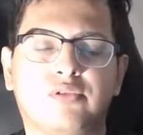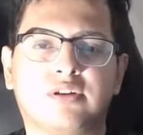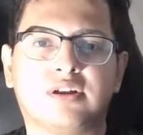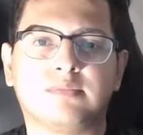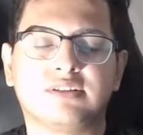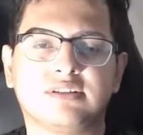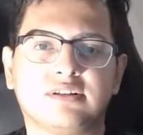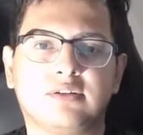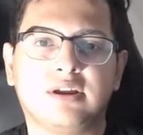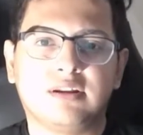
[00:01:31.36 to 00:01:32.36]
comes
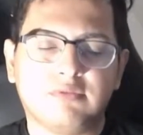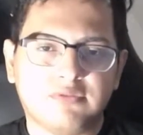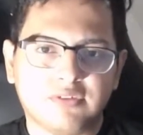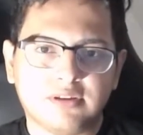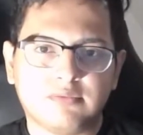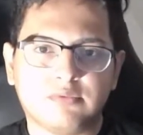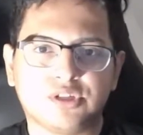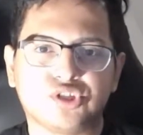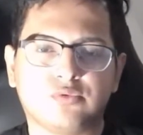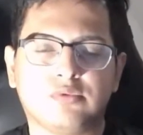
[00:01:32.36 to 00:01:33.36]
integrated with it,
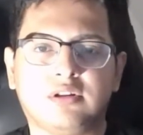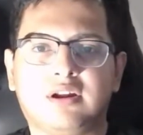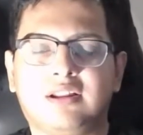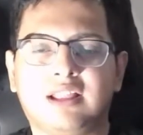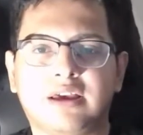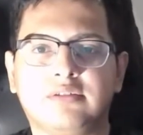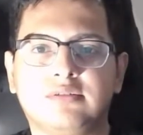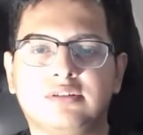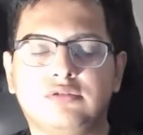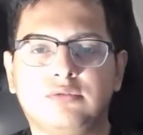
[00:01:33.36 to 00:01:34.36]
which will allow
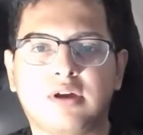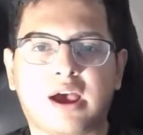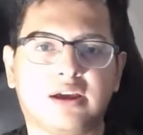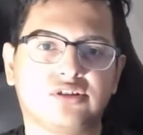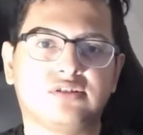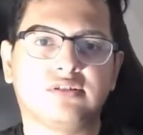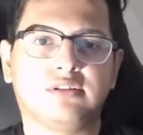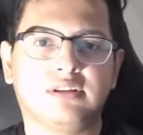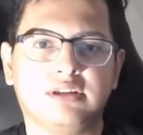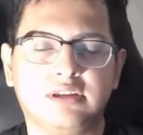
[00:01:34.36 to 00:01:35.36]
you to
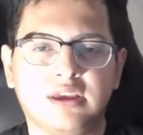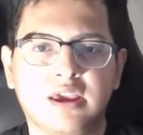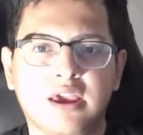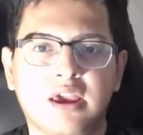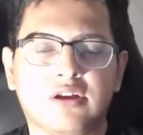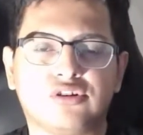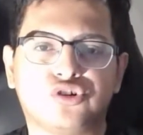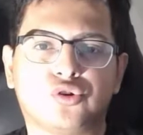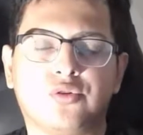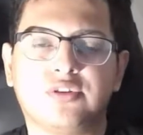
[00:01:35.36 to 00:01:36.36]
actually
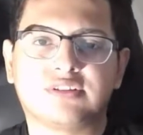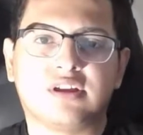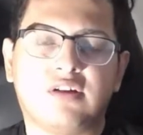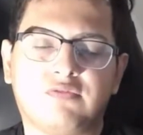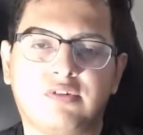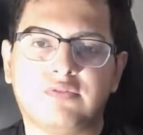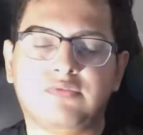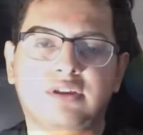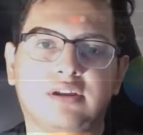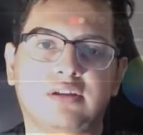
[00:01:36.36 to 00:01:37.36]
control the software
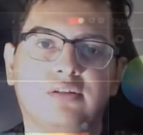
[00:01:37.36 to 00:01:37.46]
via your